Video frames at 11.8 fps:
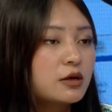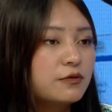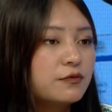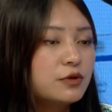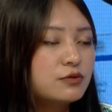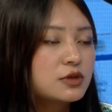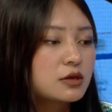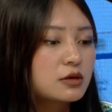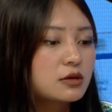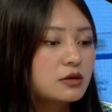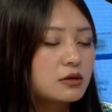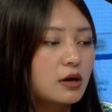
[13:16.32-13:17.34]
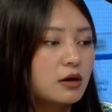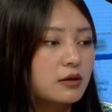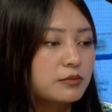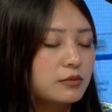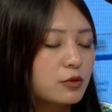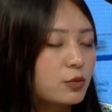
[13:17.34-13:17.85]

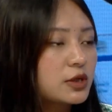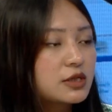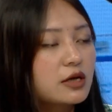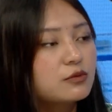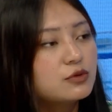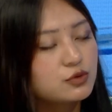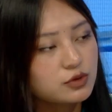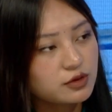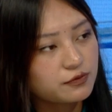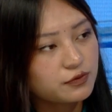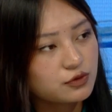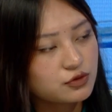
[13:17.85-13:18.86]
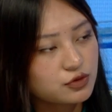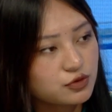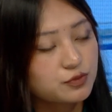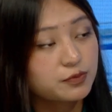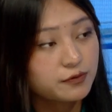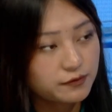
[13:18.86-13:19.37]
can we do in the future to
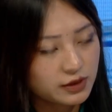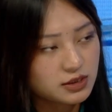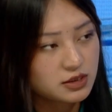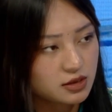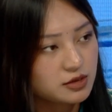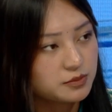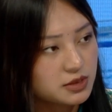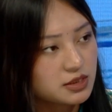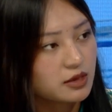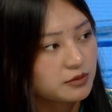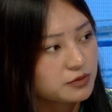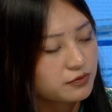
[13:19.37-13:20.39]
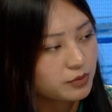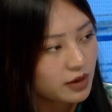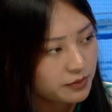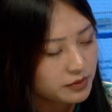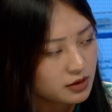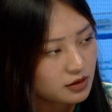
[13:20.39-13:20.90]
prevent such mishaps from
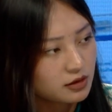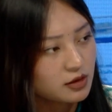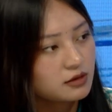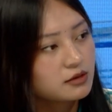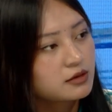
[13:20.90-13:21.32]
happening again?